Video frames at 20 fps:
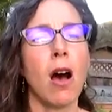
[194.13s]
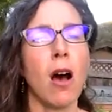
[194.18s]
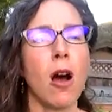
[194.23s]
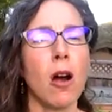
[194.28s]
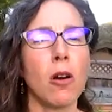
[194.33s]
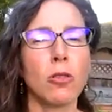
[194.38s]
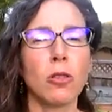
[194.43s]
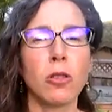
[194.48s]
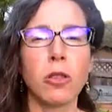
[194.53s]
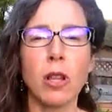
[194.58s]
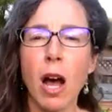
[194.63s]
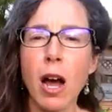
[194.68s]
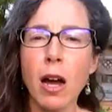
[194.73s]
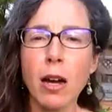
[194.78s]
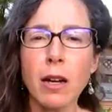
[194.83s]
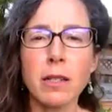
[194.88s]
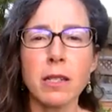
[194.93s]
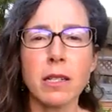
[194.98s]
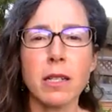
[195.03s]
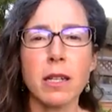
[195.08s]
our
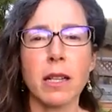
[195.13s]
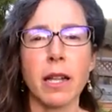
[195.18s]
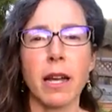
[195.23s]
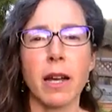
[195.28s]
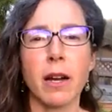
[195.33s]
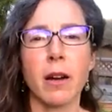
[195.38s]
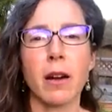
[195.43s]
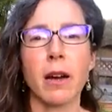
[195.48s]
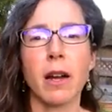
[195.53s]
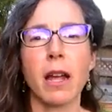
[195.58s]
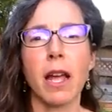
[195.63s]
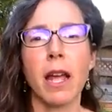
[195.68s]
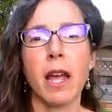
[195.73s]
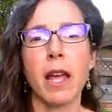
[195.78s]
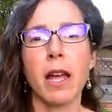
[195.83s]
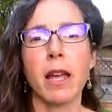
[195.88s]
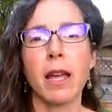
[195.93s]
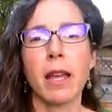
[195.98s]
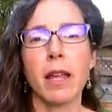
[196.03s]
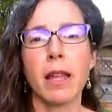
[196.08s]
lungs clear,
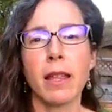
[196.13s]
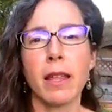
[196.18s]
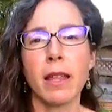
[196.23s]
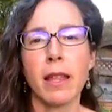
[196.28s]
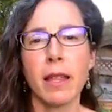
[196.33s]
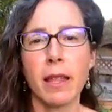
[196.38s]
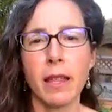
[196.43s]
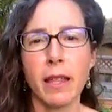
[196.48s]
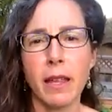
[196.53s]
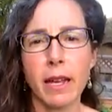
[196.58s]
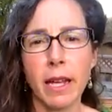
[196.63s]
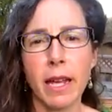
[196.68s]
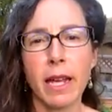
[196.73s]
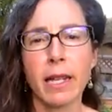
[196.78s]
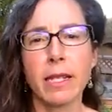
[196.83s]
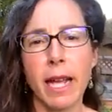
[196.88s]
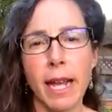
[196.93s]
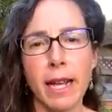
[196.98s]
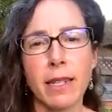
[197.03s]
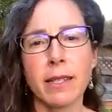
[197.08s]

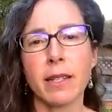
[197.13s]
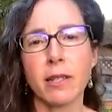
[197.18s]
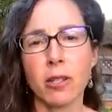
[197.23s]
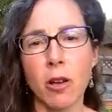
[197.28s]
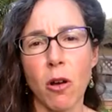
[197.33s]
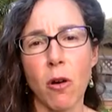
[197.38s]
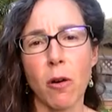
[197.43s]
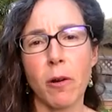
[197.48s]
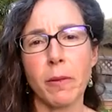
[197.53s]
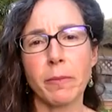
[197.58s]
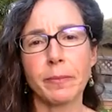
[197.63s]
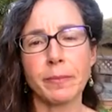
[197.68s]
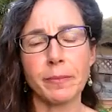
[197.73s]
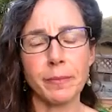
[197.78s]
it takes a toll.